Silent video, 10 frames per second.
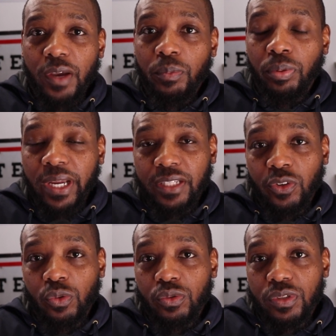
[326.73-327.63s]
break
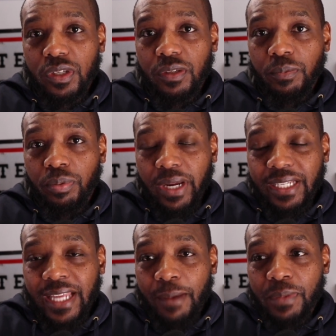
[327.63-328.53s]
those break
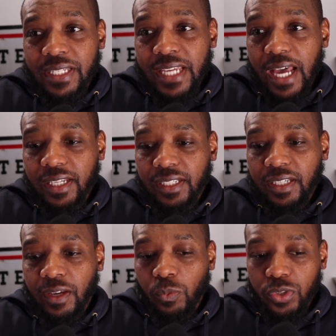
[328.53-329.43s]
that mentality
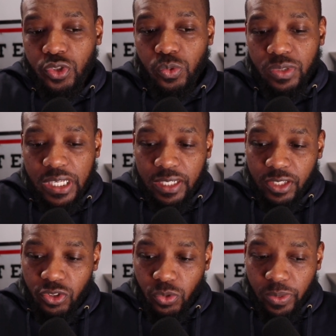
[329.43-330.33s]
and what you tend to
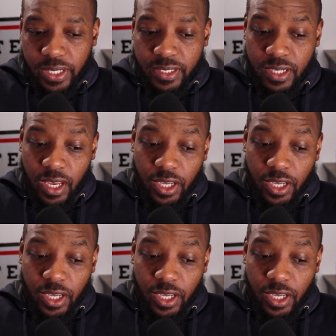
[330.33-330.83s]
do is